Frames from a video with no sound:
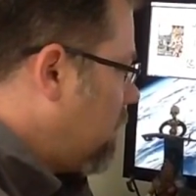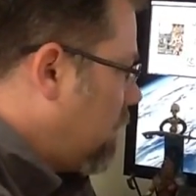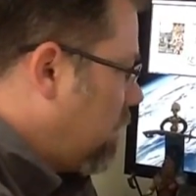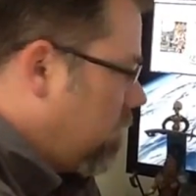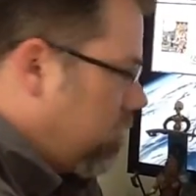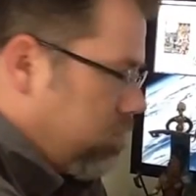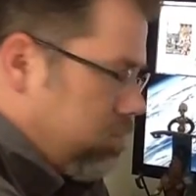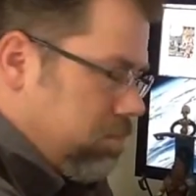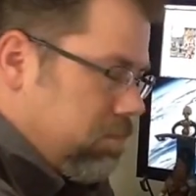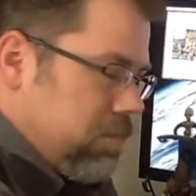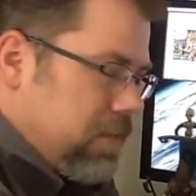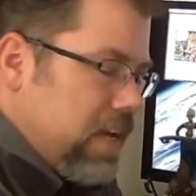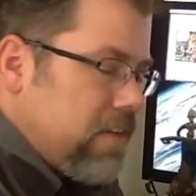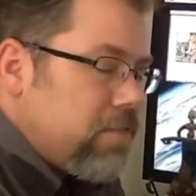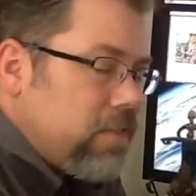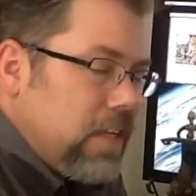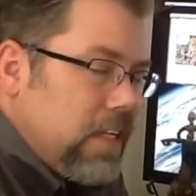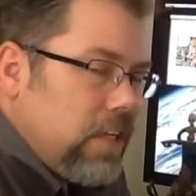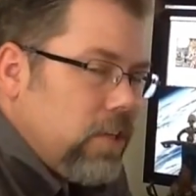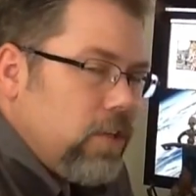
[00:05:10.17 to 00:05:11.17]
He
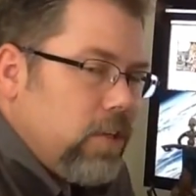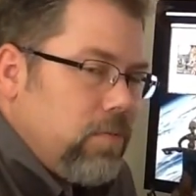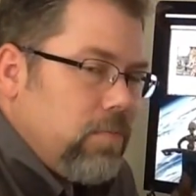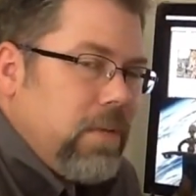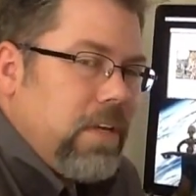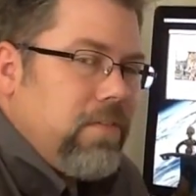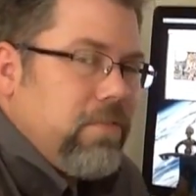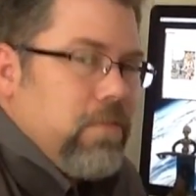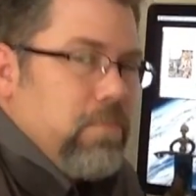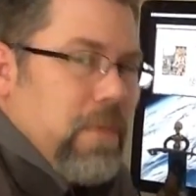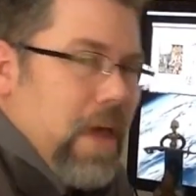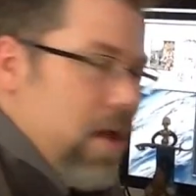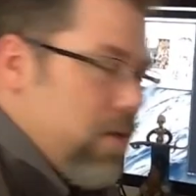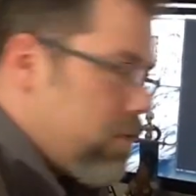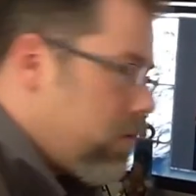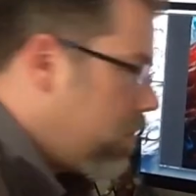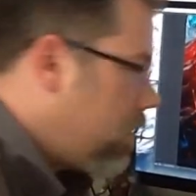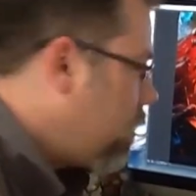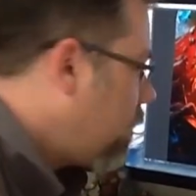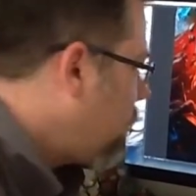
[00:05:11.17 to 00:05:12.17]
definitely could be from that
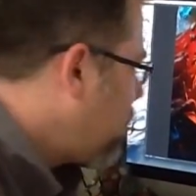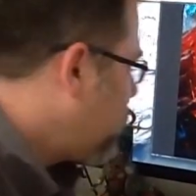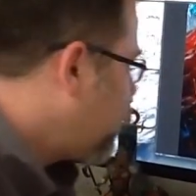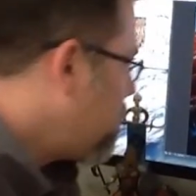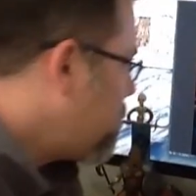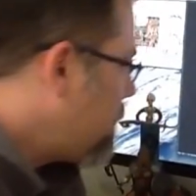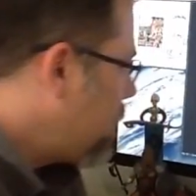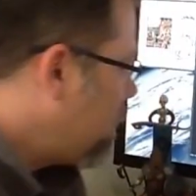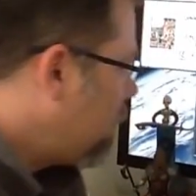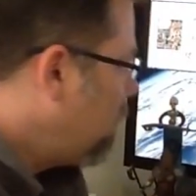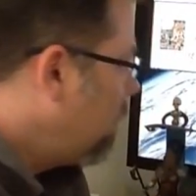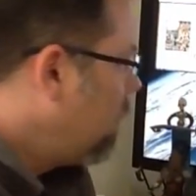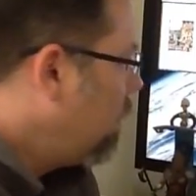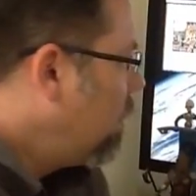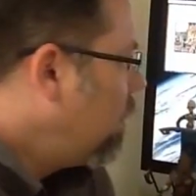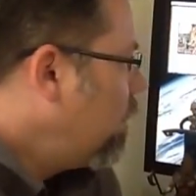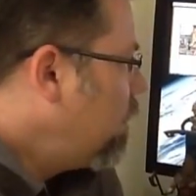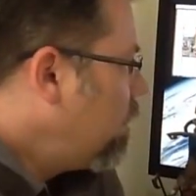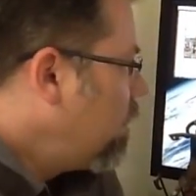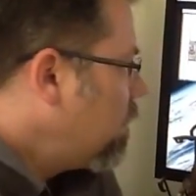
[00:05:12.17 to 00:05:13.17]
world or from the
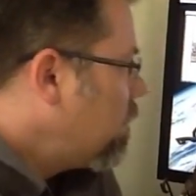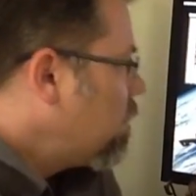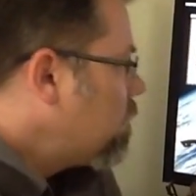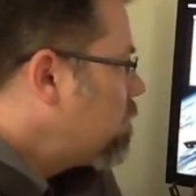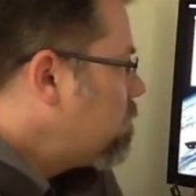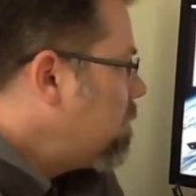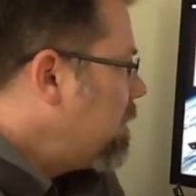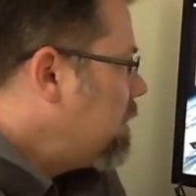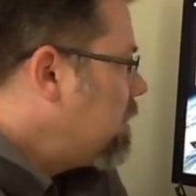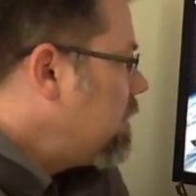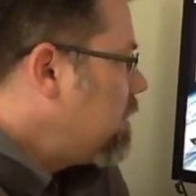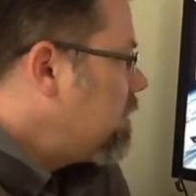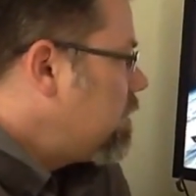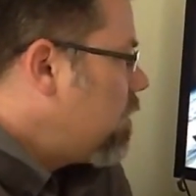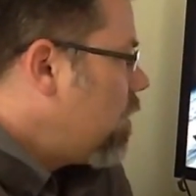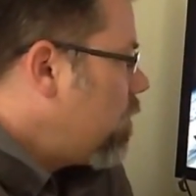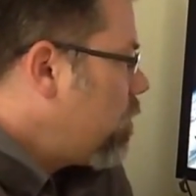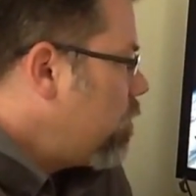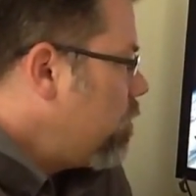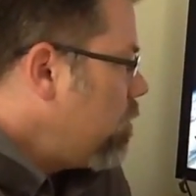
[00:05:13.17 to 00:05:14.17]
species,
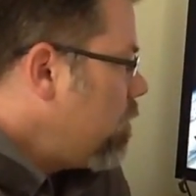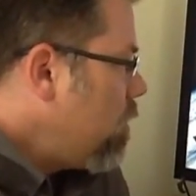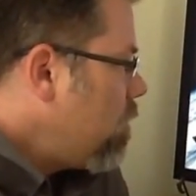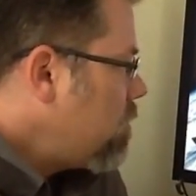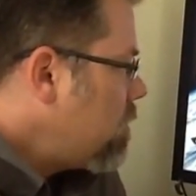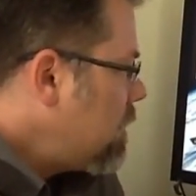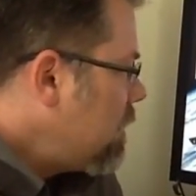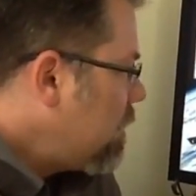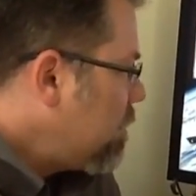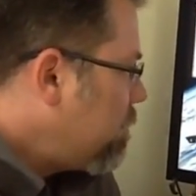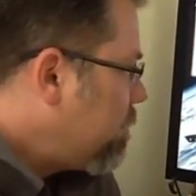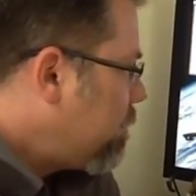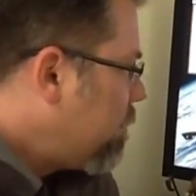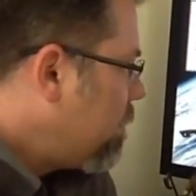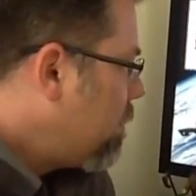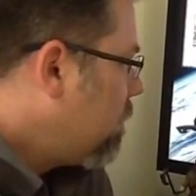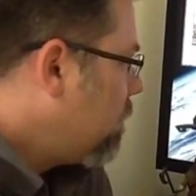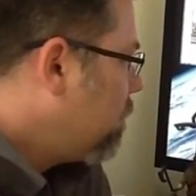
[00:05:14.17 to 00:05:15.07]
so who knows if...